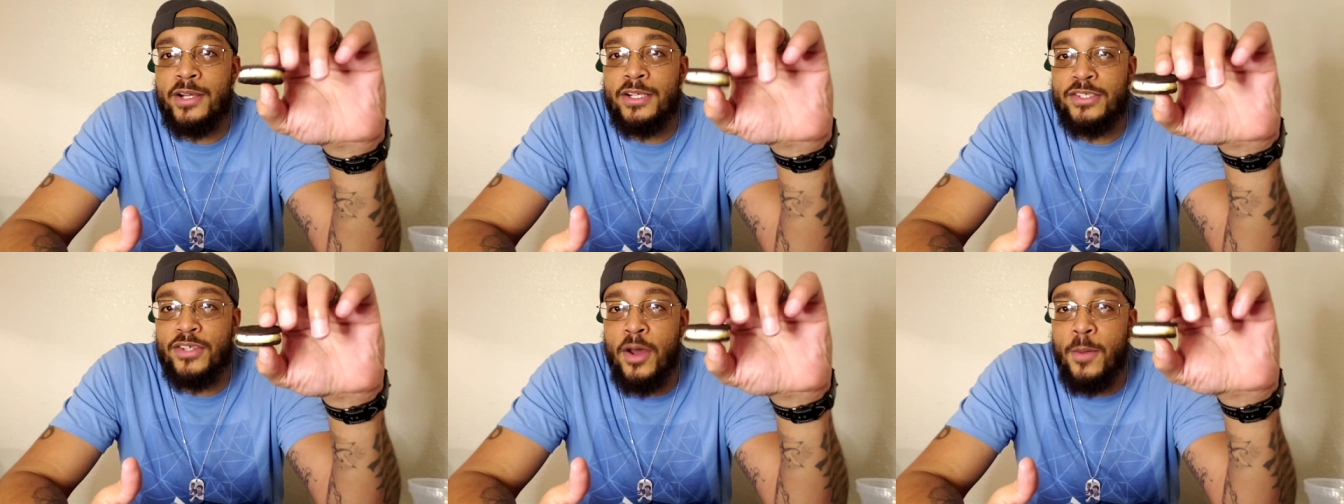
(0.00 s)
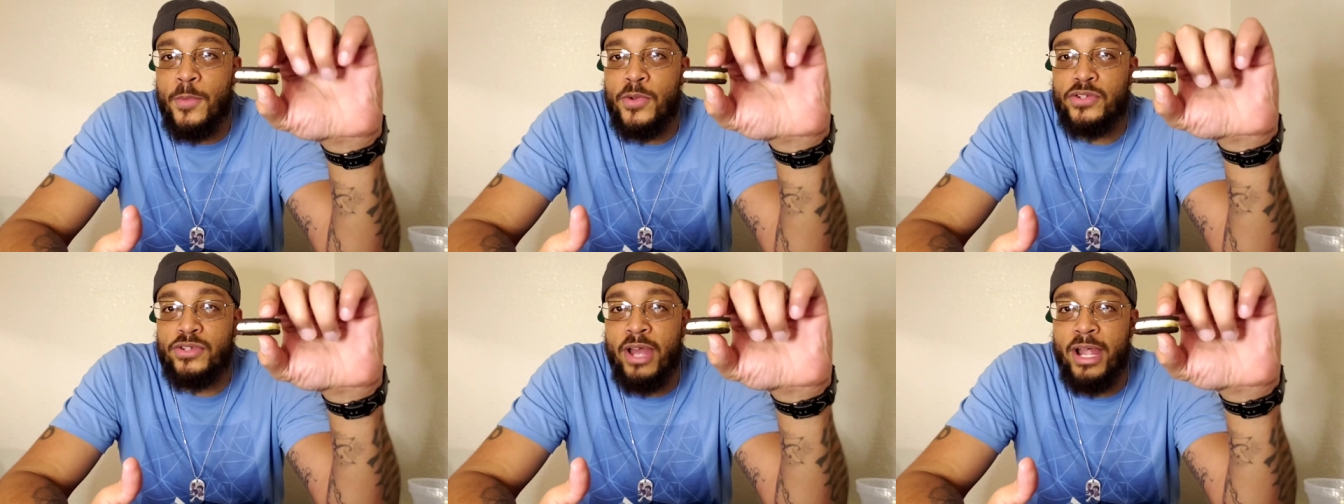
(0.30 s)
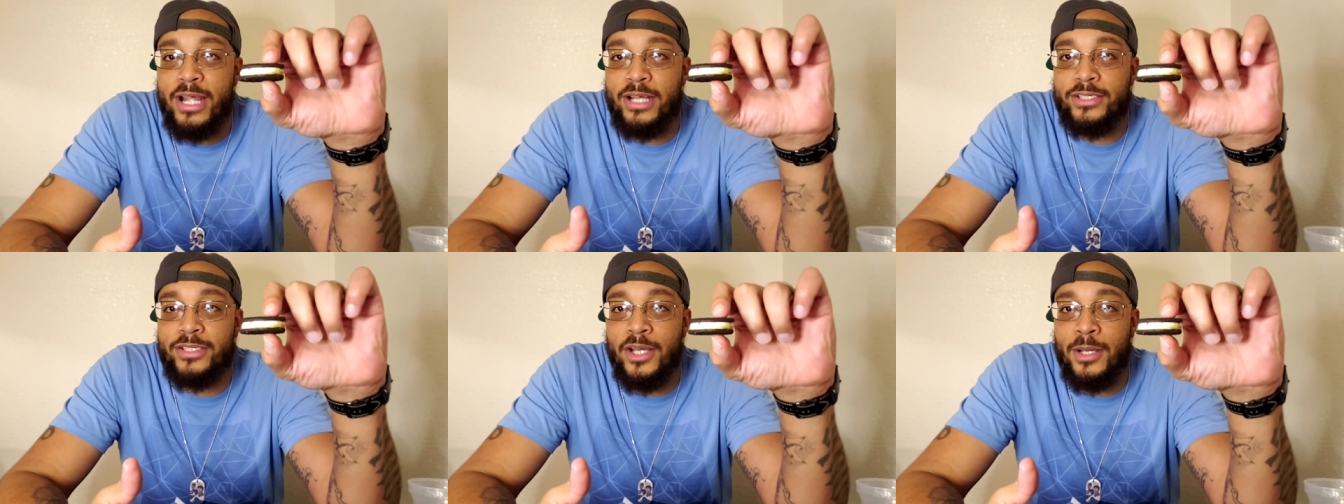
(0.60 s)
it's almost
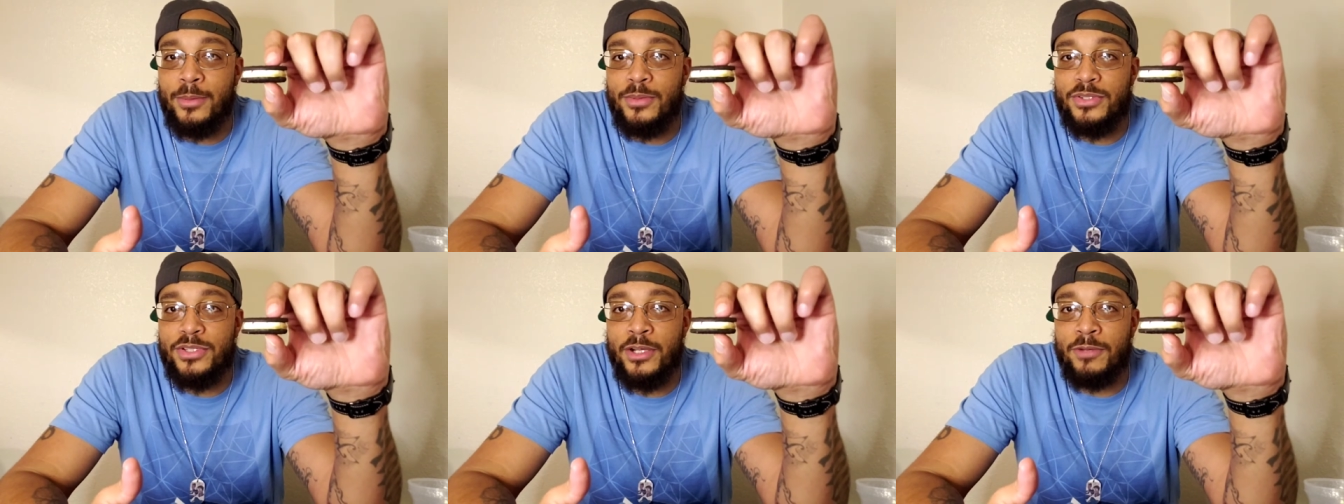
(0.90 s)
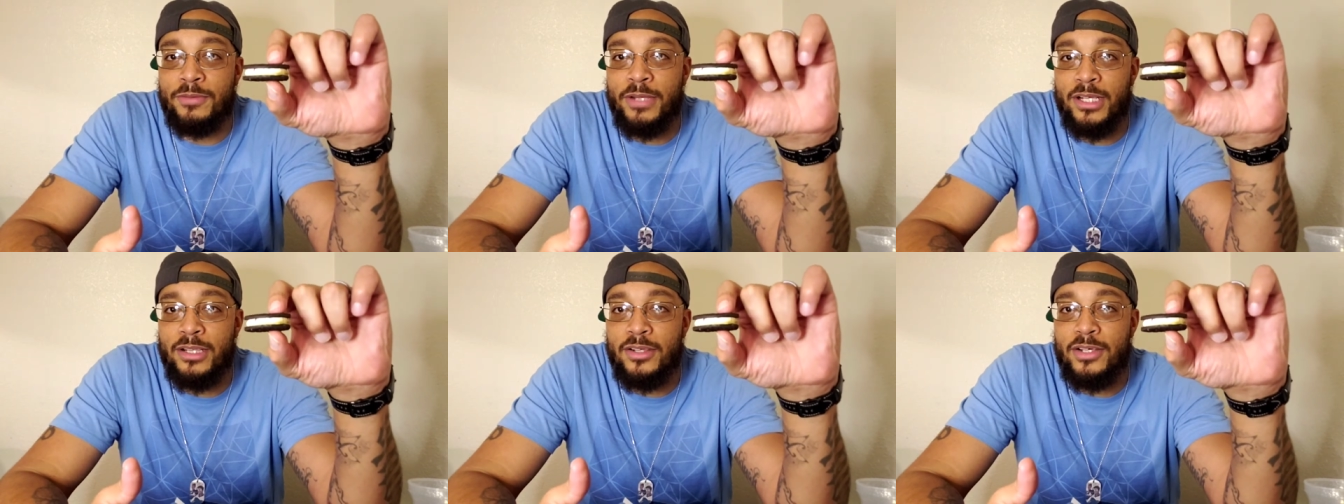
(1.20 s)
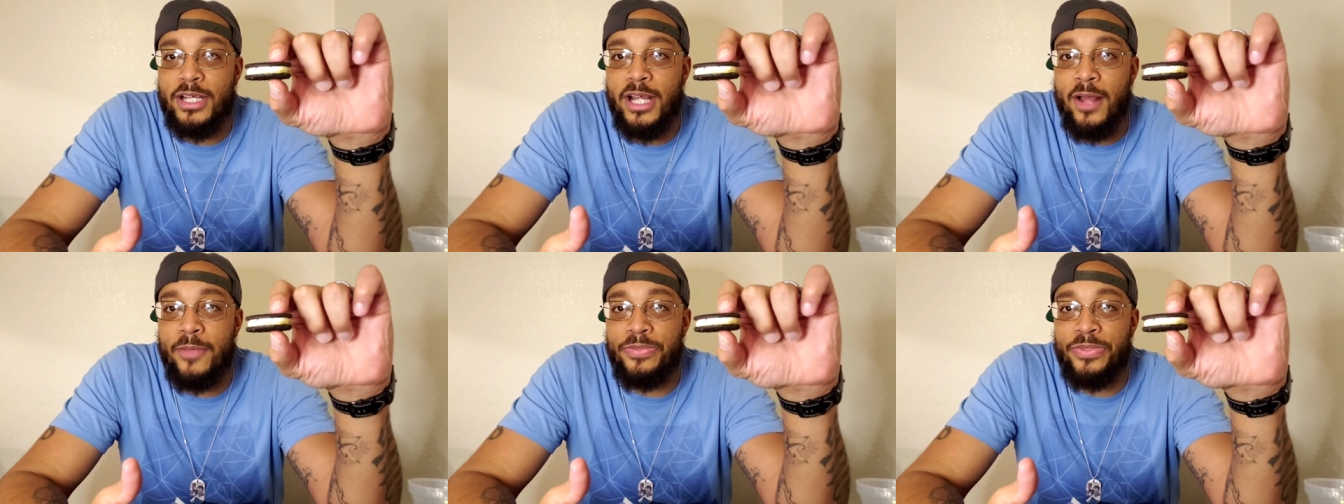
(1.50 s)
like a Double Stuf. Like,
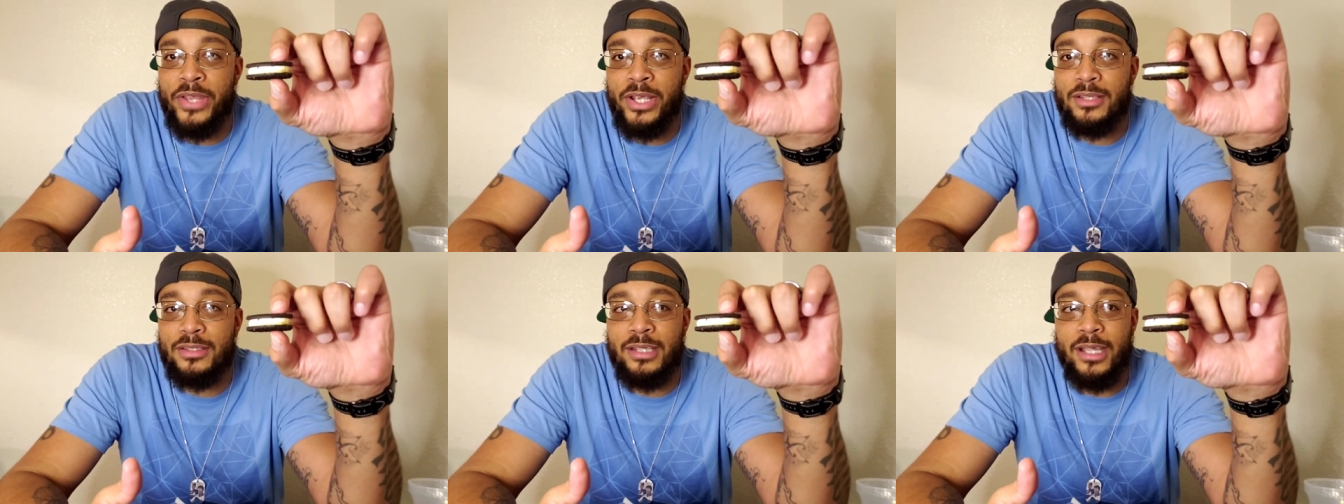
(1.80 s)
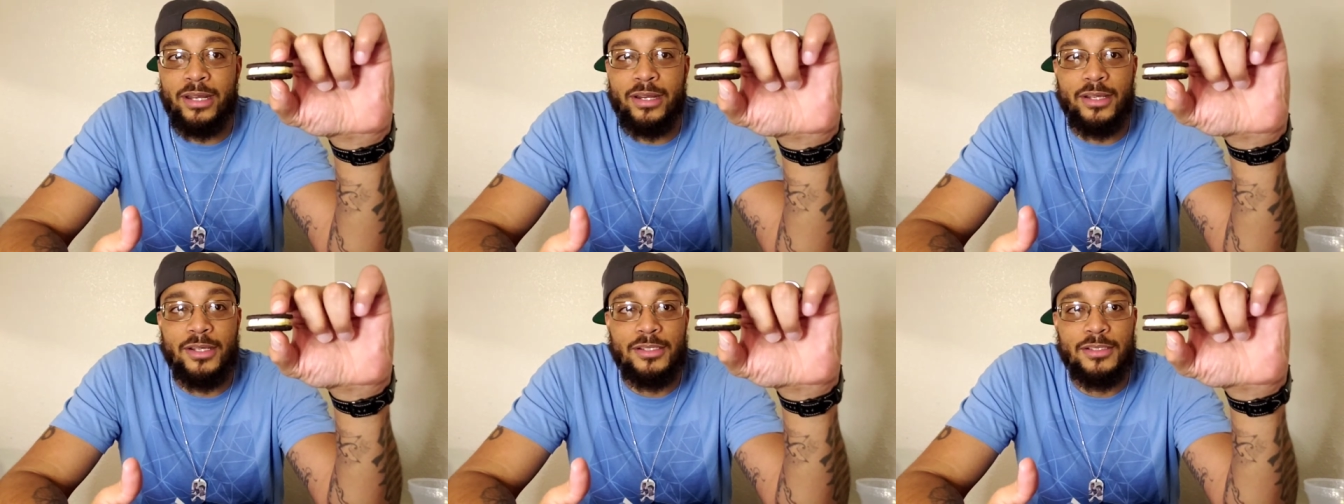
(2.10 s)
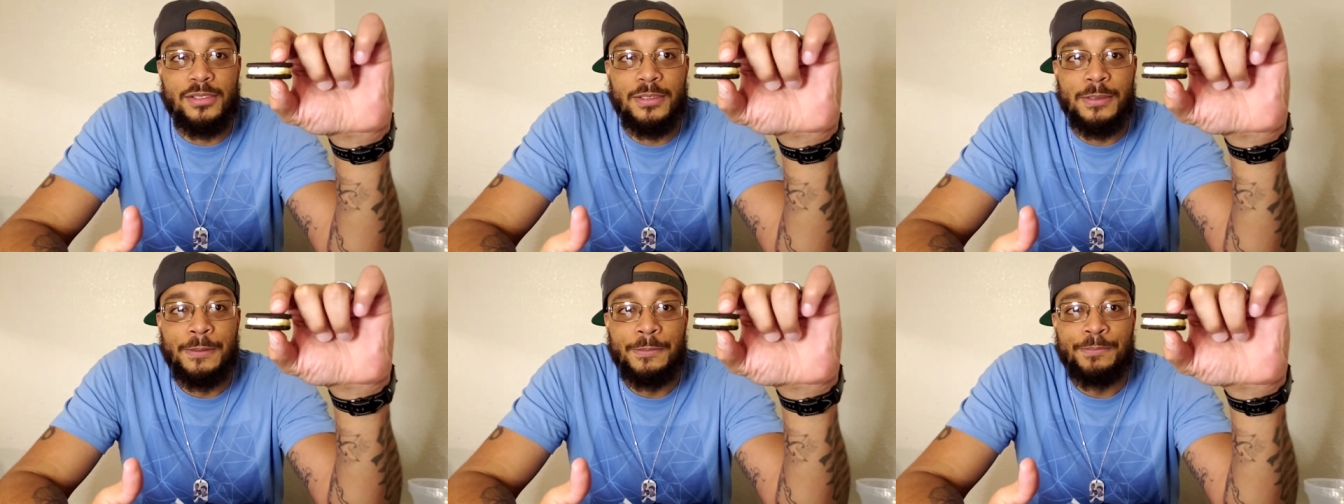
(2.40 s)
look how thick that is.